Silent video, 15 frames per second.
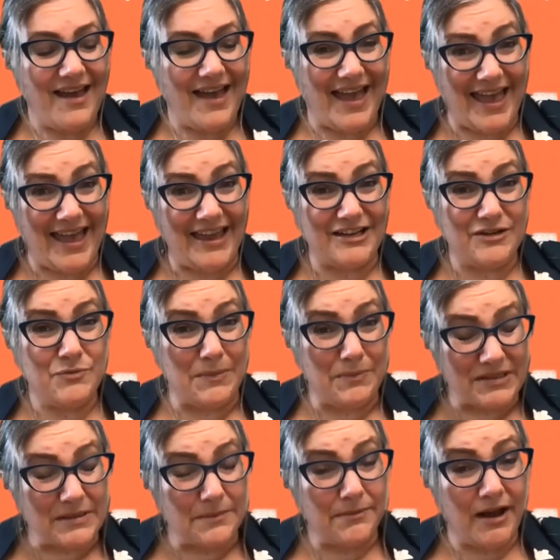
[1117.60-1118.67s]
And we
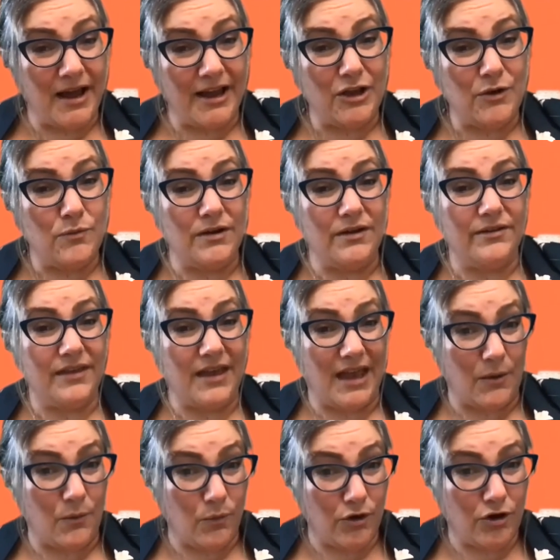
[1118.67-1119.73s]
supply you with a
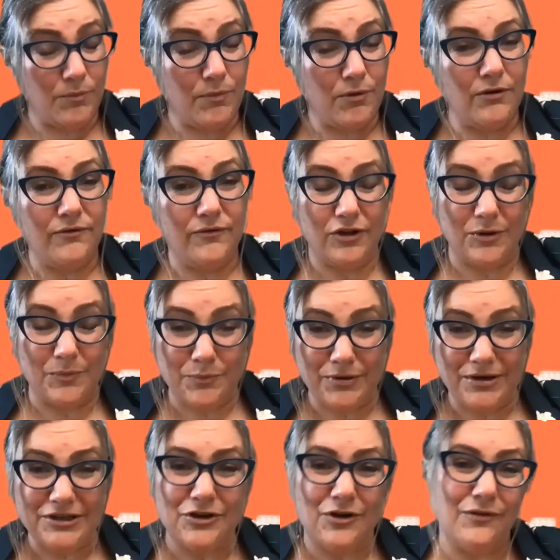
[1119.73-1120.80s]
workbook for you to
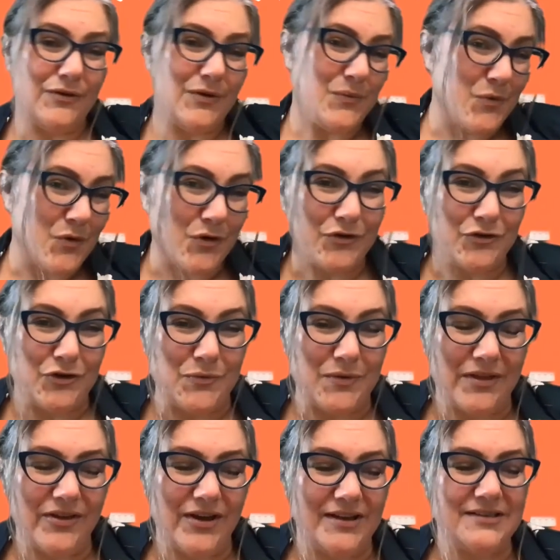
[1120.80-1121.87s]
print off and walk through
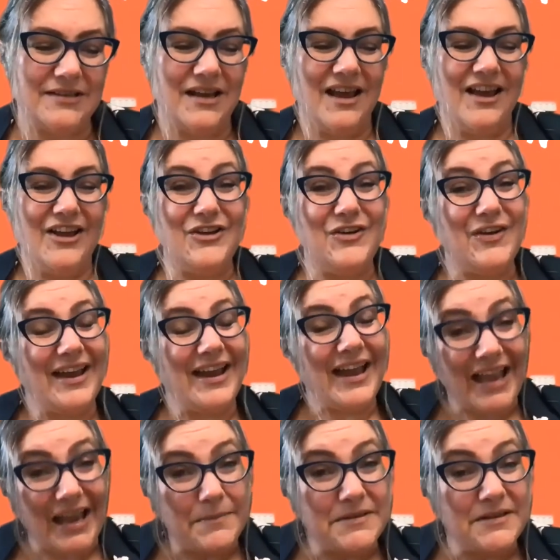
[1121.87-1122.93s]
with us. You get
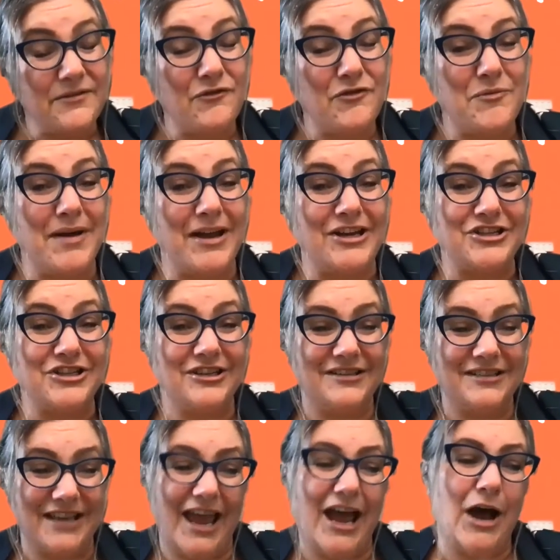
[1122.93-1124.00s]
heaps of information
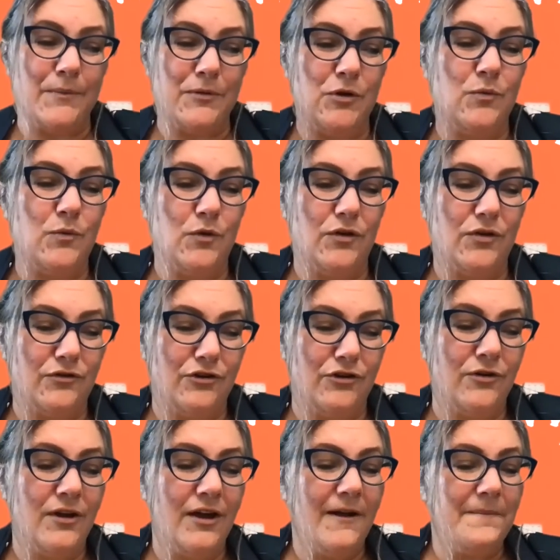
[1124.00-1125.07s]
to help you work
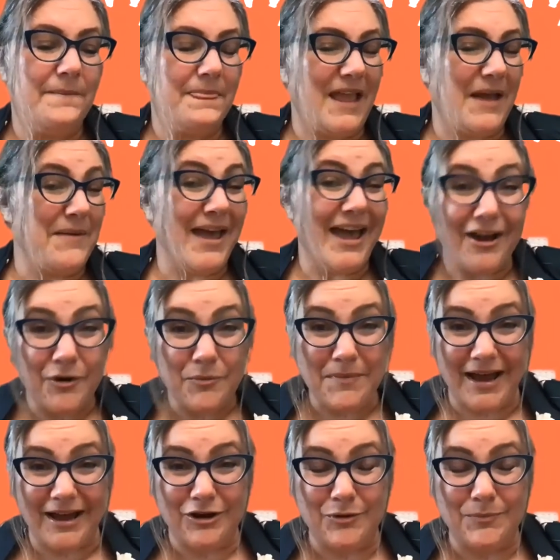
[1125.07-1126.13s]
through how to
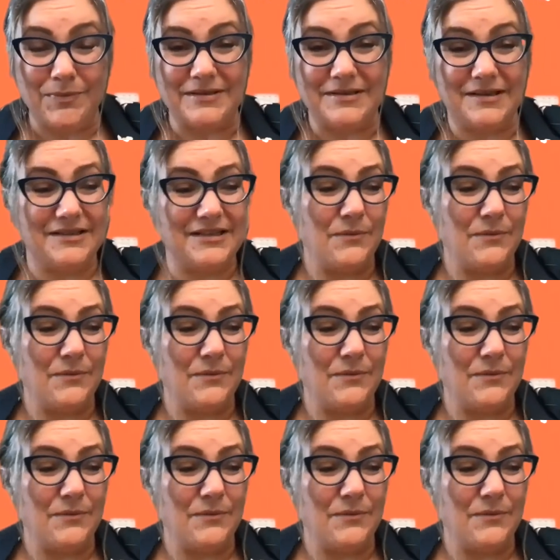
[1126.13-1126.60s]
market your business.